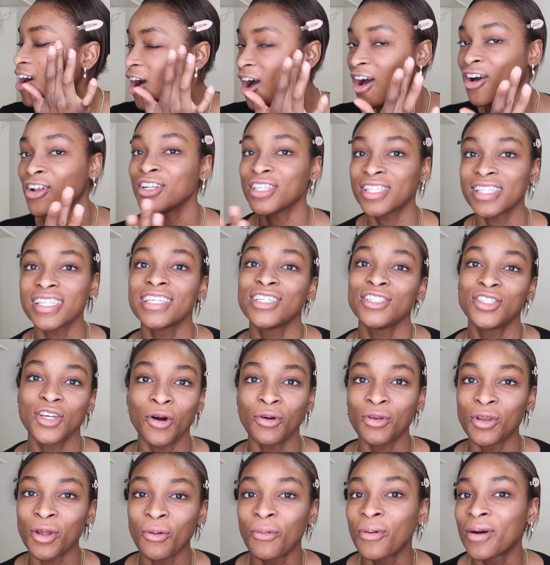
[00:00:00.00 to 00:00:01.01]
honestly
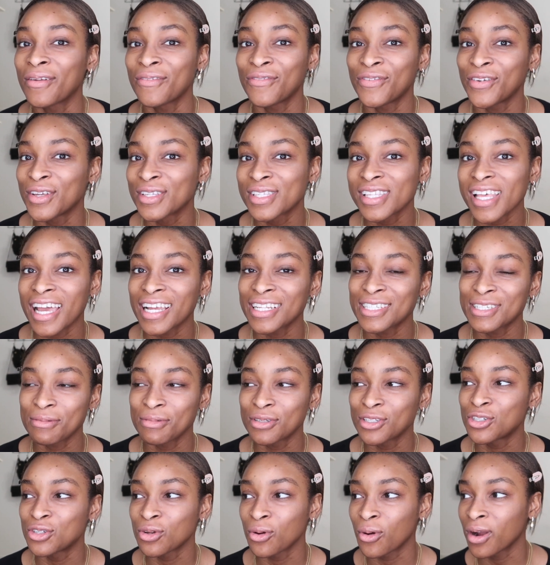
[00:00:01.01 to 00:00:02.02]
don't know what it feels like to
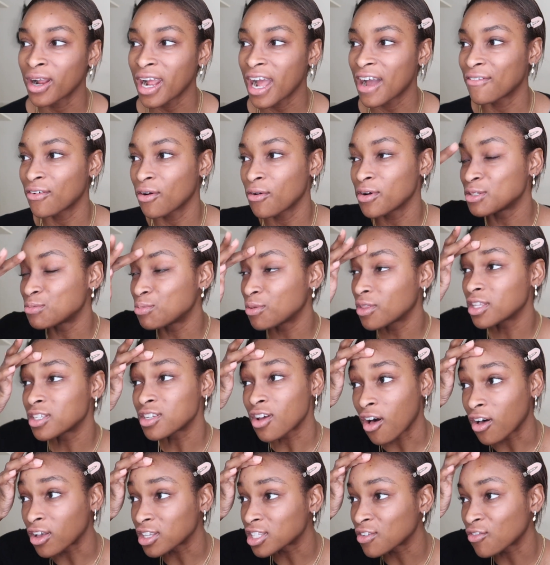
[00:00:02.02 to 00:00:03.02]
be short. I've always been the
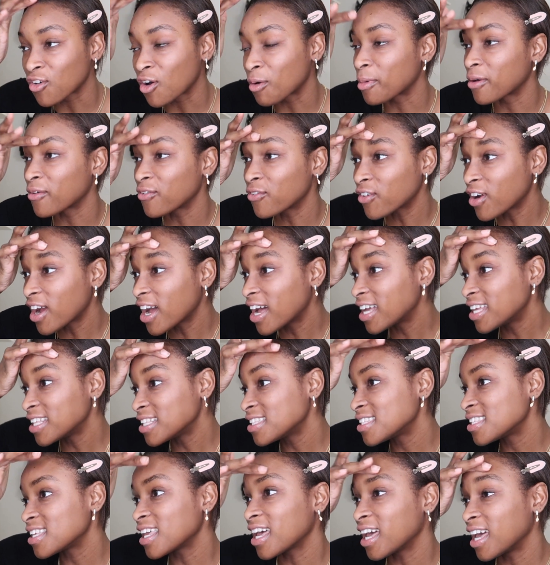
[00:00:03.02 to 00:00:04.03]
tallest of all my
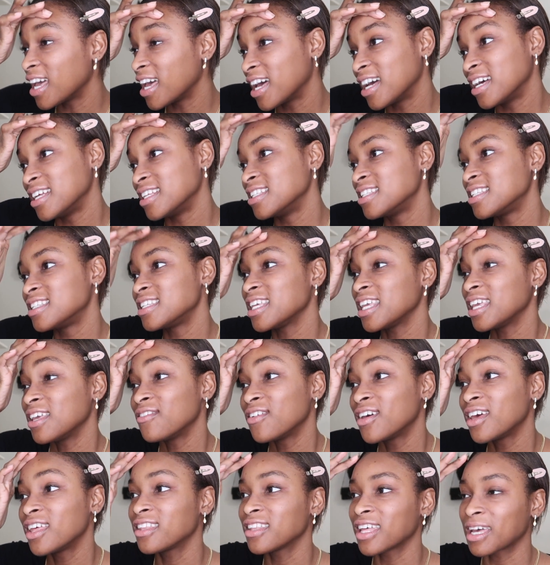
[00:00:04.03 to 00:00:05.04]
friends, and
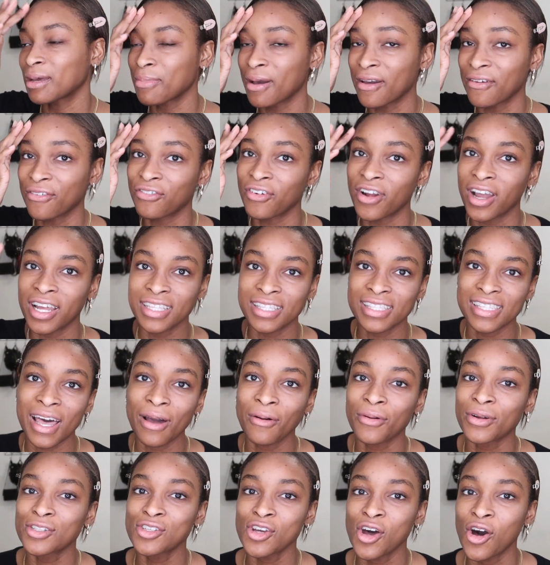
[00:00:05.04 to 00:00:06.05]
even like my friends
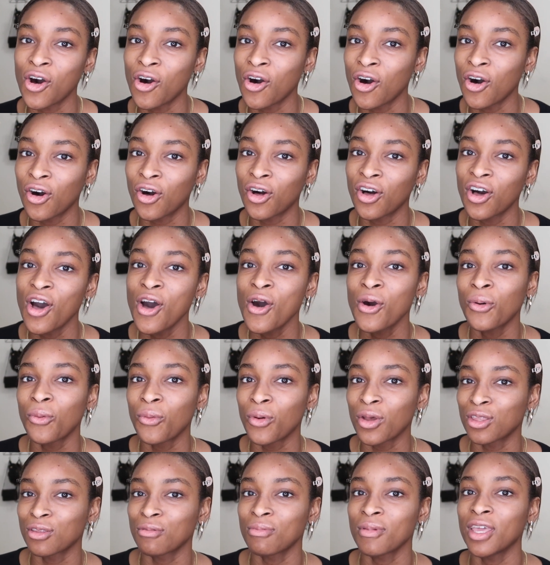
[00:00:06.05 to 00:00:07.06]
that were tall
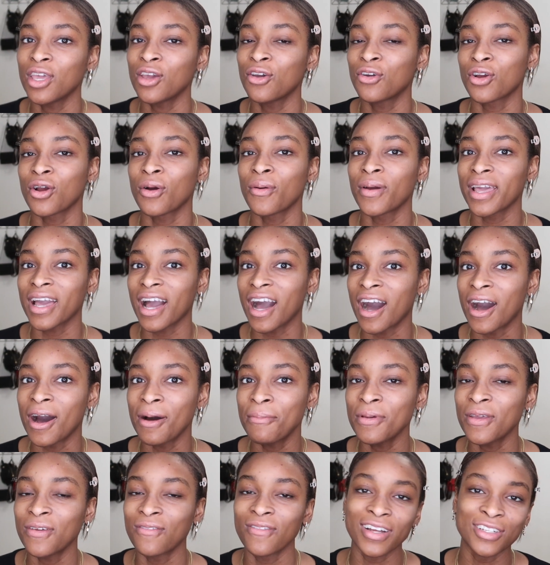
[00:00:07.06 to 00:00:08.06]
with me growing
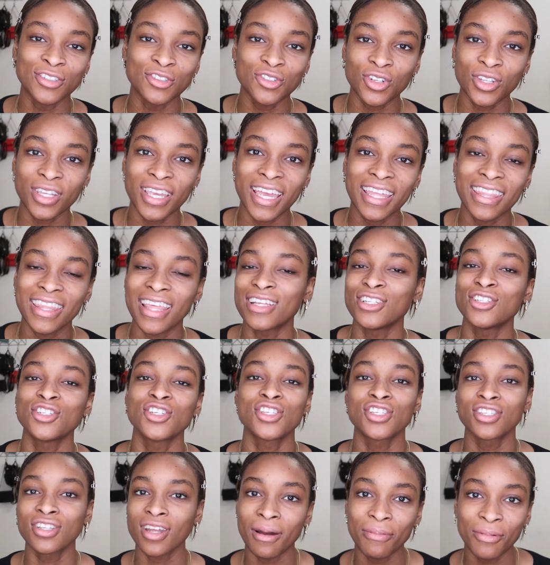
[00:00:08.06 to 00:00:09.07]
up, eventually they
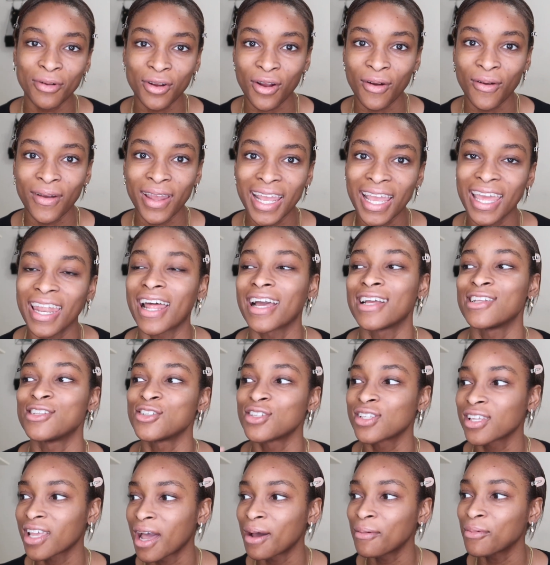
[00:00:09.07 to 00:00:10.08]
just stopped growing and I
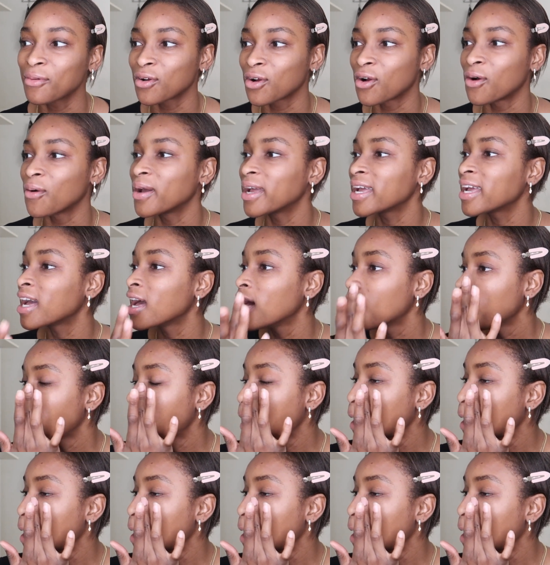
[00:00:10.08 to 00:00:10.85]
just kept growing.